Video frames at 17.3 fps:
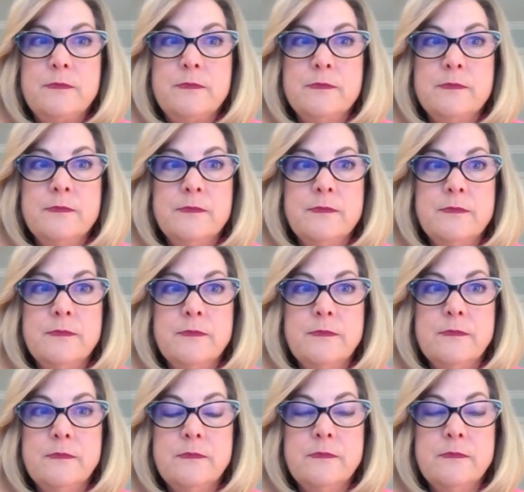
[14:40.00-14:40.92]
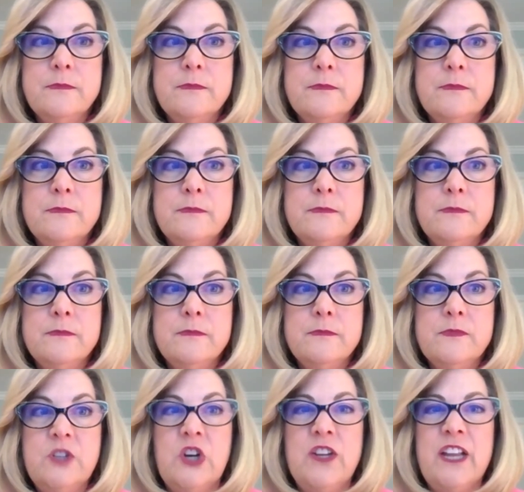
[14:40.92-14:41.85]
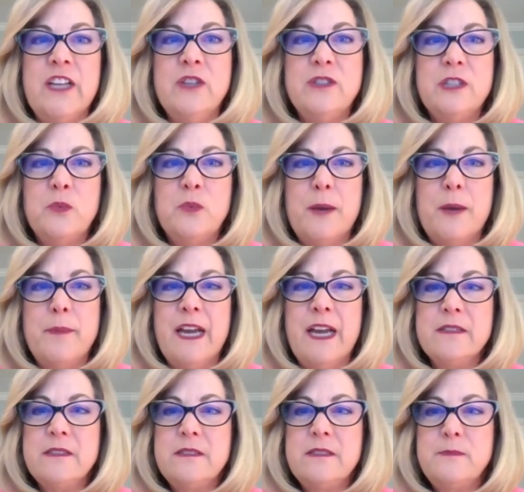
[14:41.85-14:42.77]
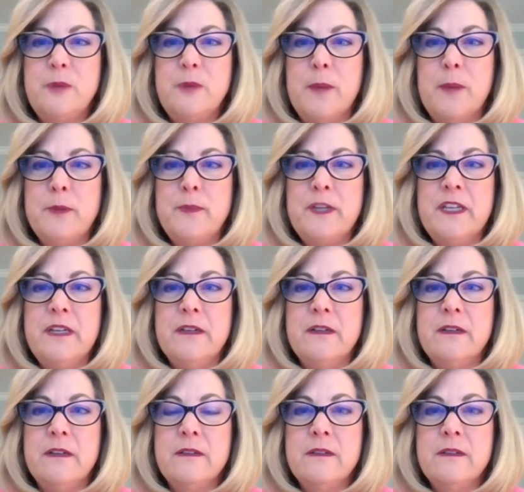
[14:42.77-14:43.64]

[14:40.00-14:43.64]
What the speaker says: Are they using WebEx probably, or?